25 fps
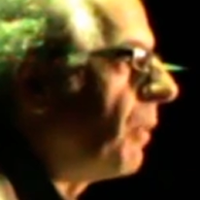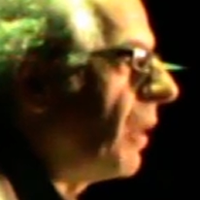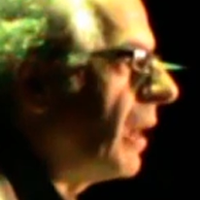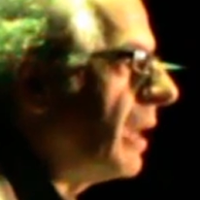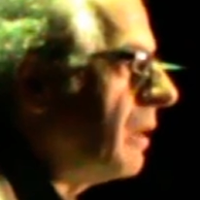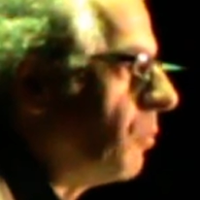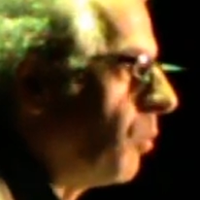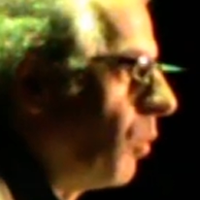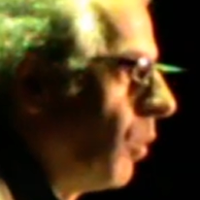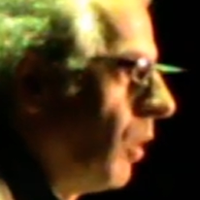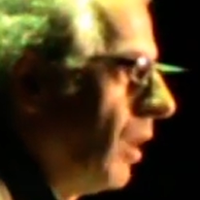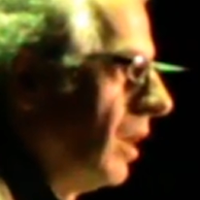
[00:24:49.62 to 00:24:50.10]

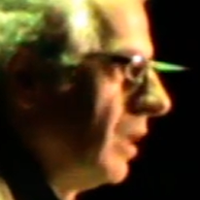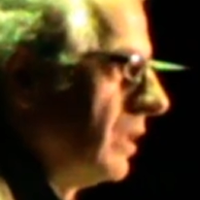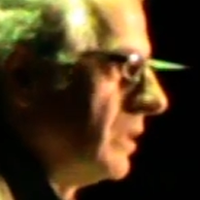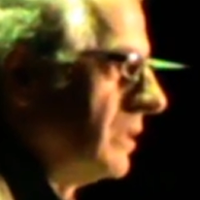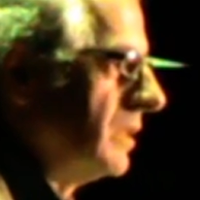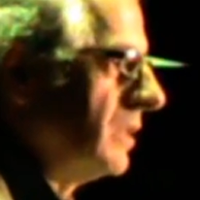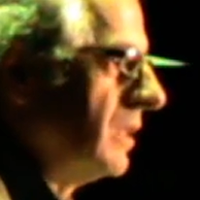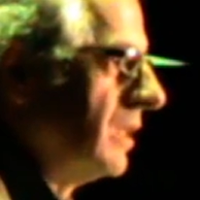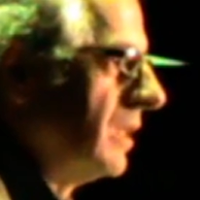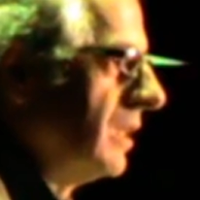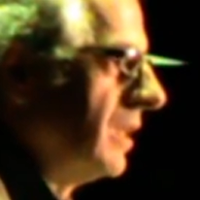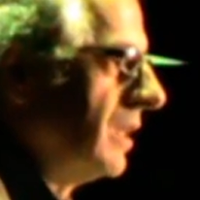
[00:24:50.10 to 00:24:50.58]
by
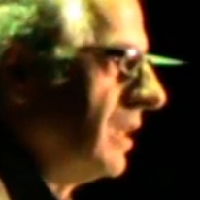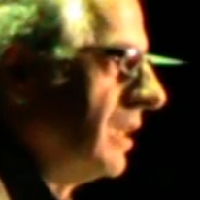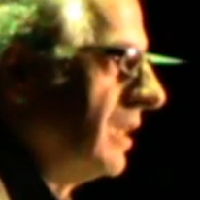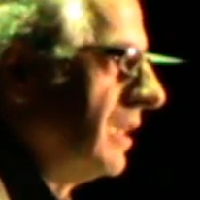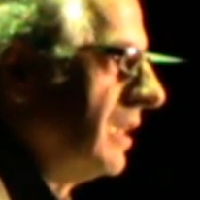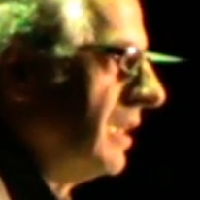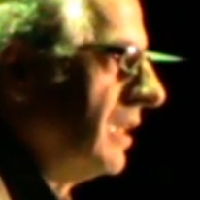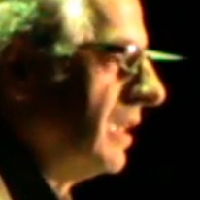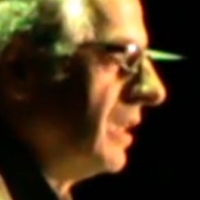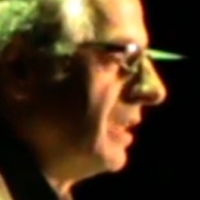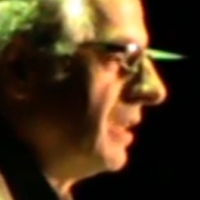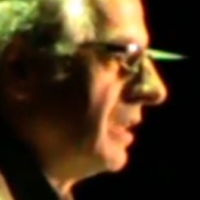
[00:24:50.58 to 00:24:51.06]
one,
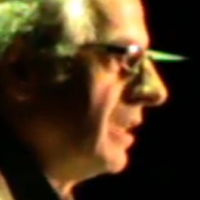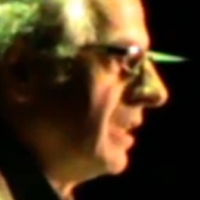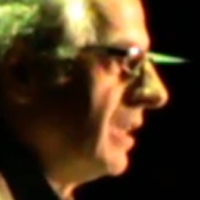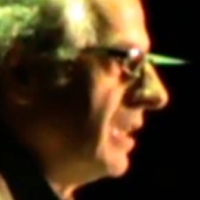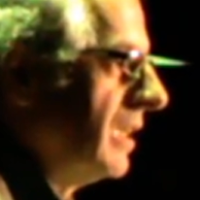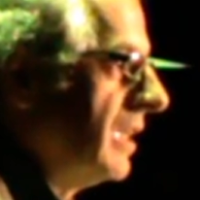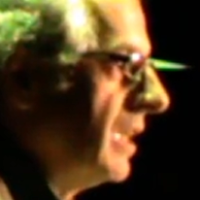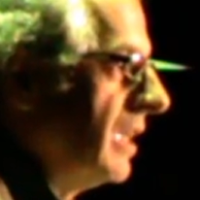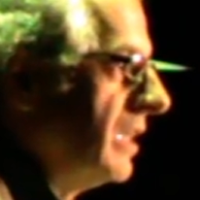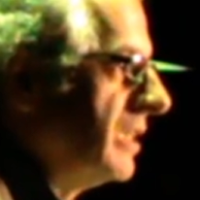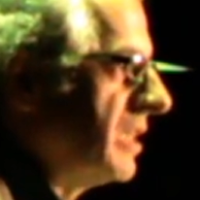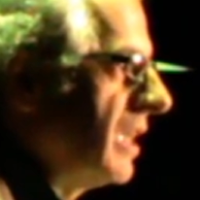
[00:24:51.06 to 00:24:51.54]

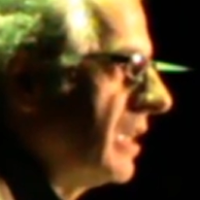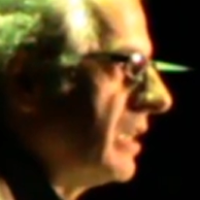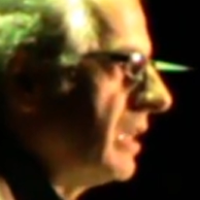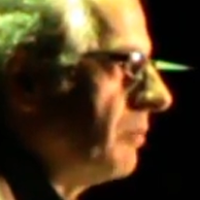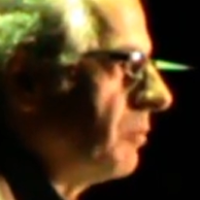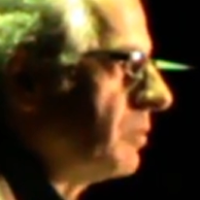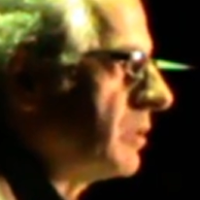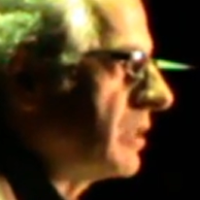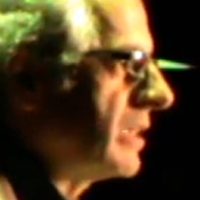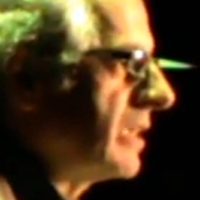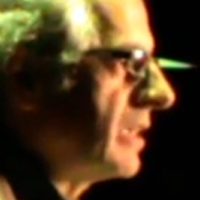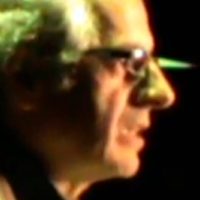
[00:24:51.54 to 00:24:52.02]
he said
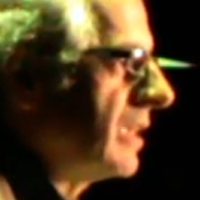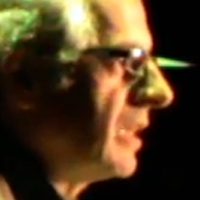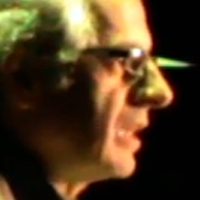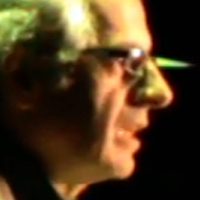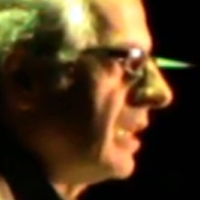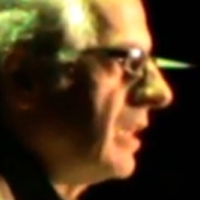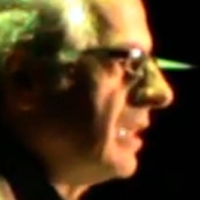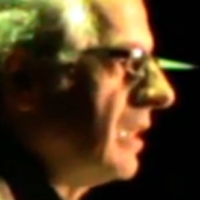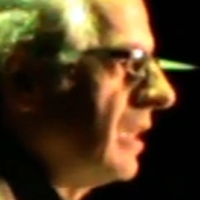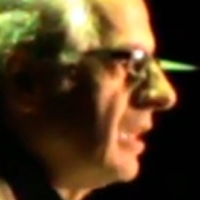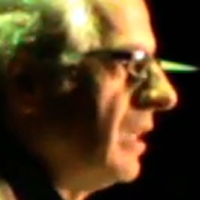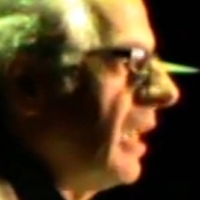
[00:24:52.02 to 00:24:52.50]
it was
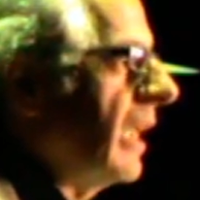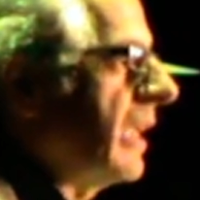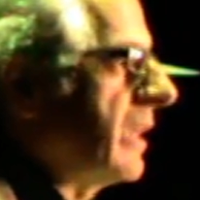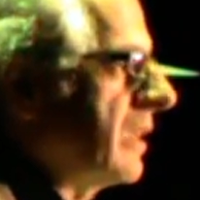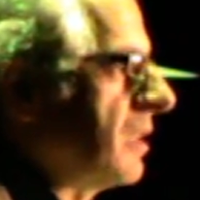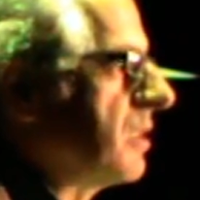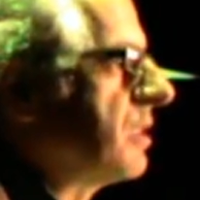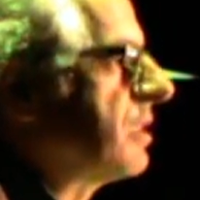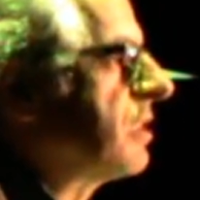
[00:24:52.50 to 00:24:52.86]
like the